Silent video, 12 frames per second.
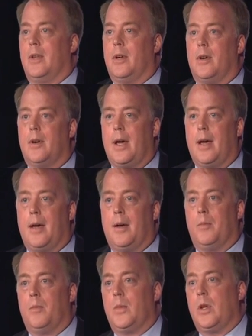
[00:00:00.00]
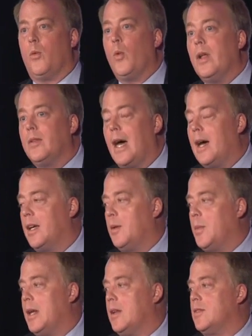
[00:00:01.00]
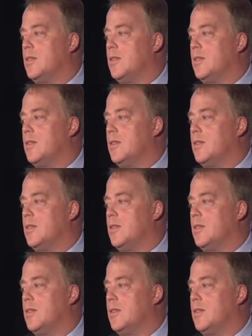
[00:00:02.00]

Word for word: they're um, you know, well documented,